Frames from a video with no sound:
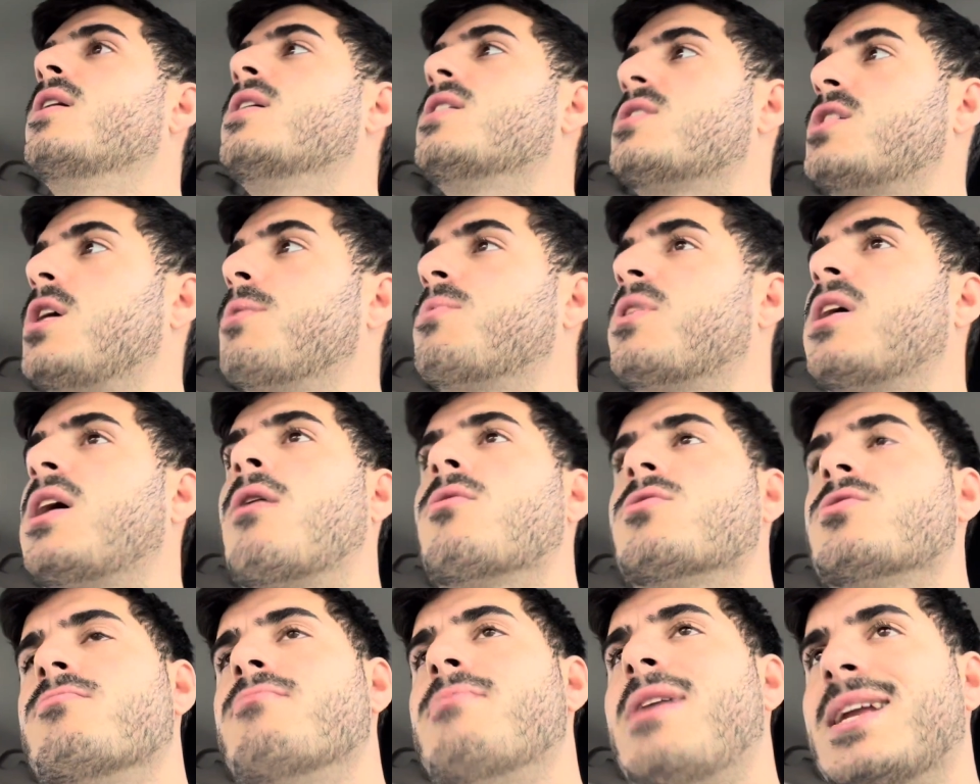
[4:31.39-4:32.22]
Something I
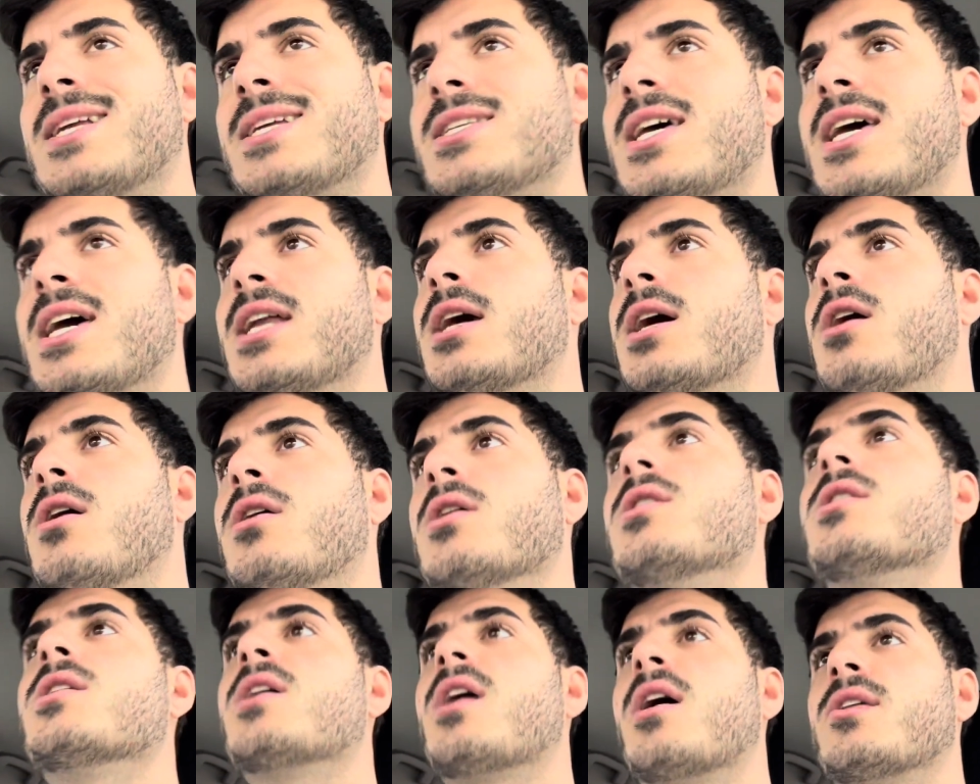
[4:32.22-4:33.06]
was meditating
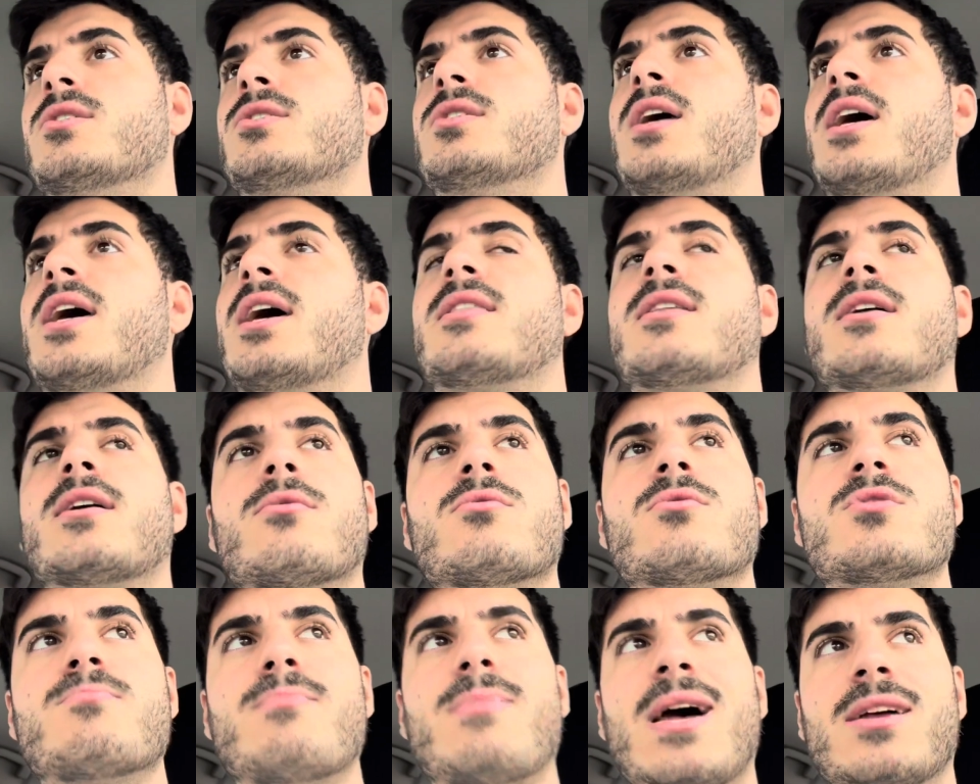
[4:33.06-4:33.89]
on the other day. I think it
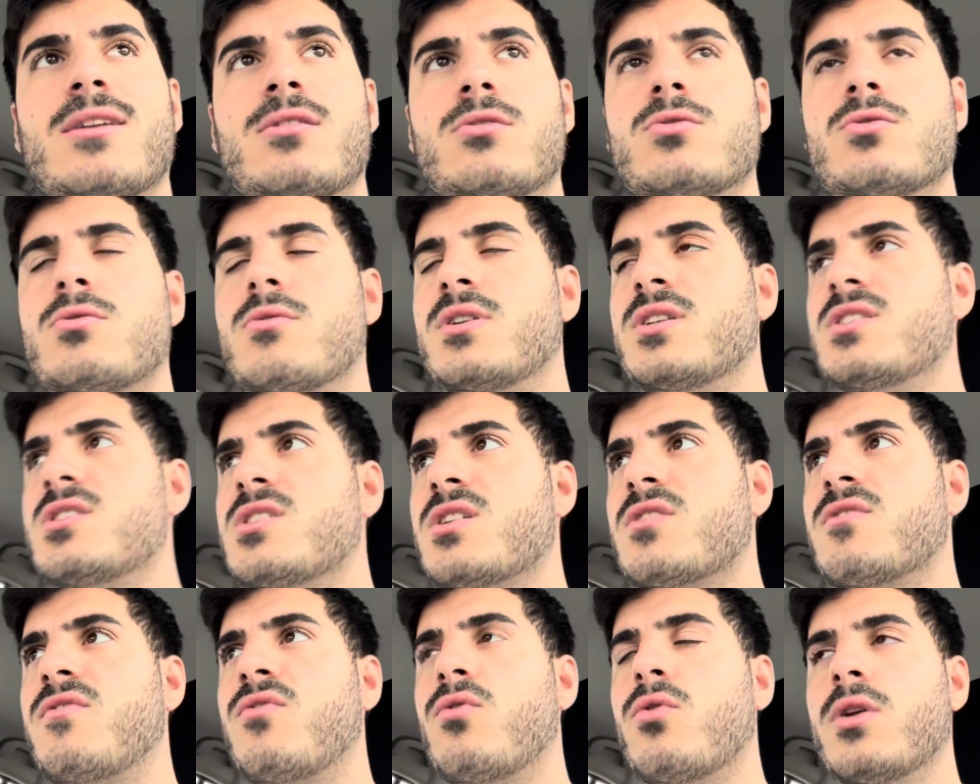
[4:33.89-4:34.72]
was Matthew
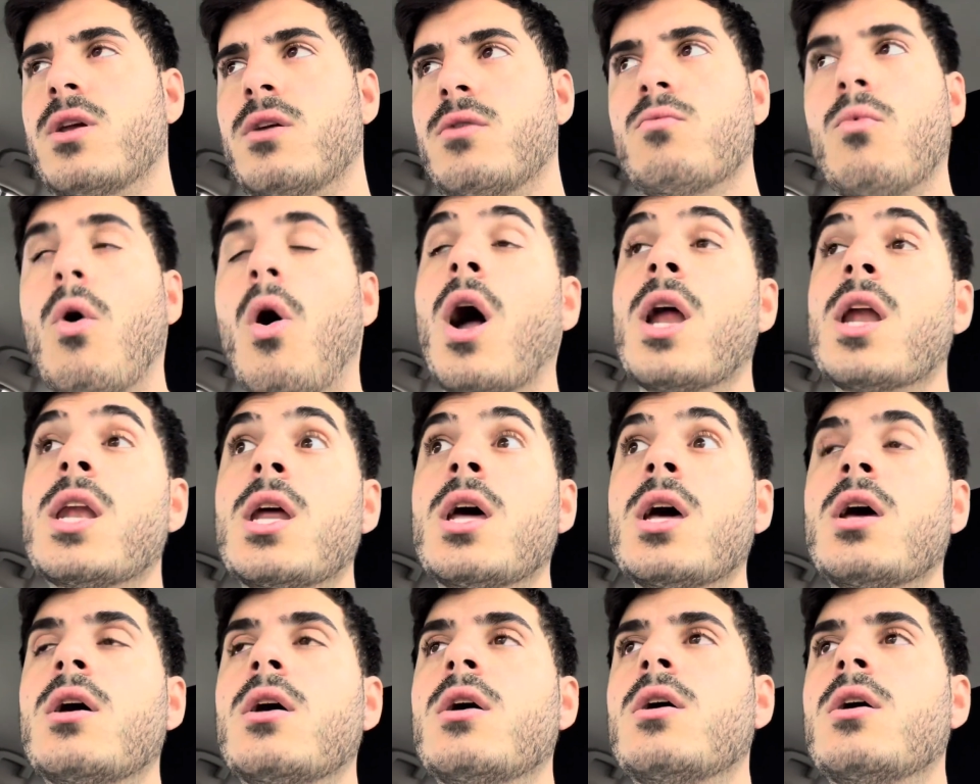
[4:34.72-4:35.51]
twenty-six forty-one.